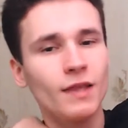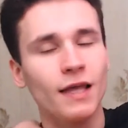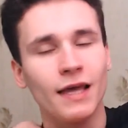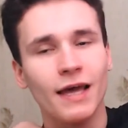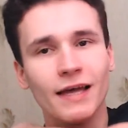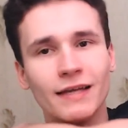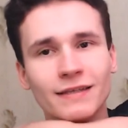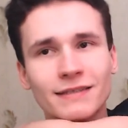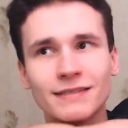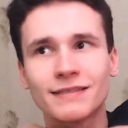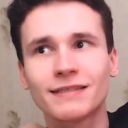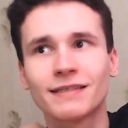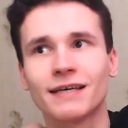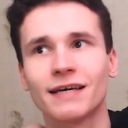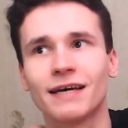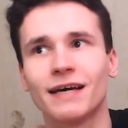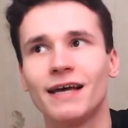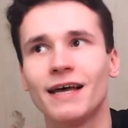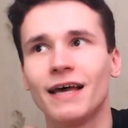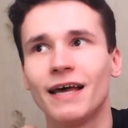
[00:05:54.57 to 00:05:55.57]
And
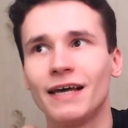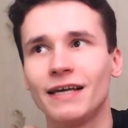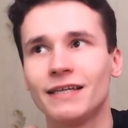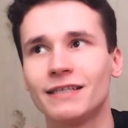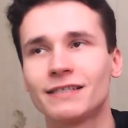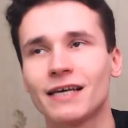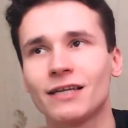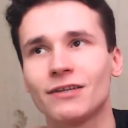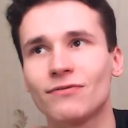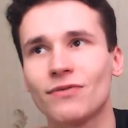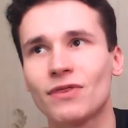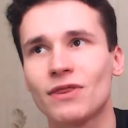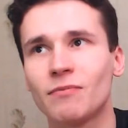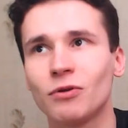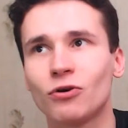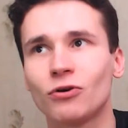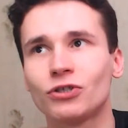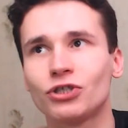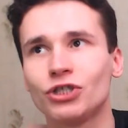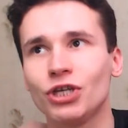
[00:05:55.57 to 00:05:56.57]
uh, inside of the
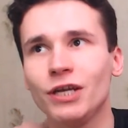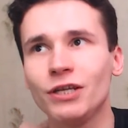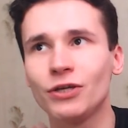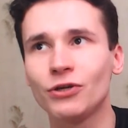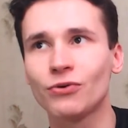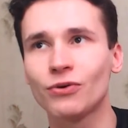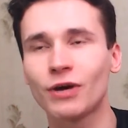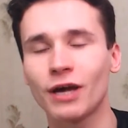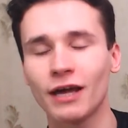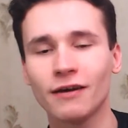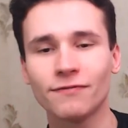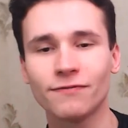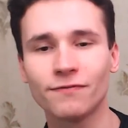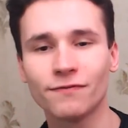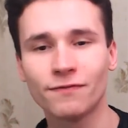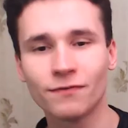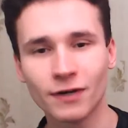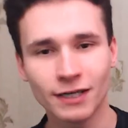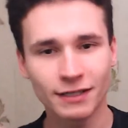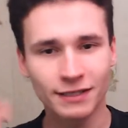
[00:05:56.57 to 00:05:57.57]
blockchain you have
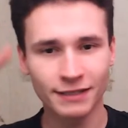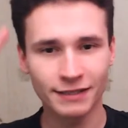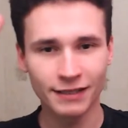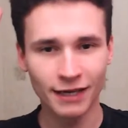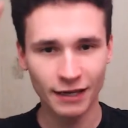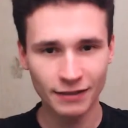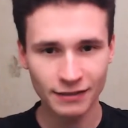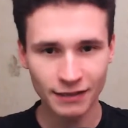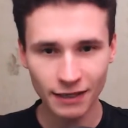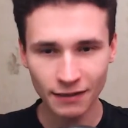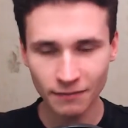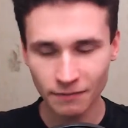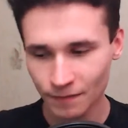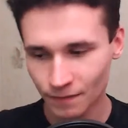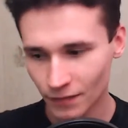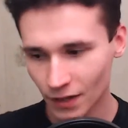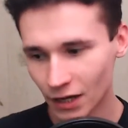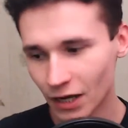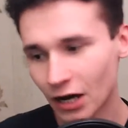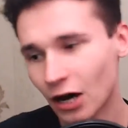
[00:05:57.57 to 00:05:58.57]
data
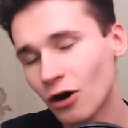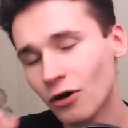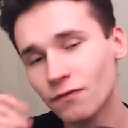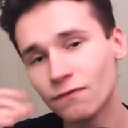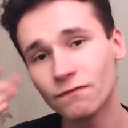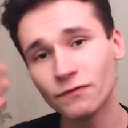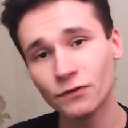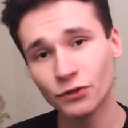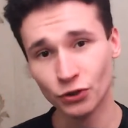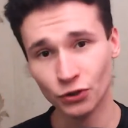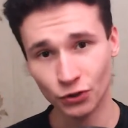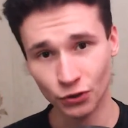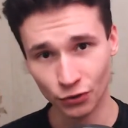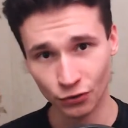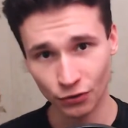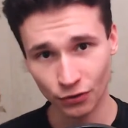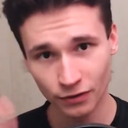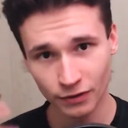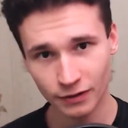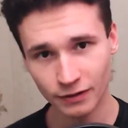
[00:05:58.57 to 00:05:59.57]
of
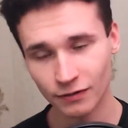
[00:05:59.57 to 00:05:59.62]
you.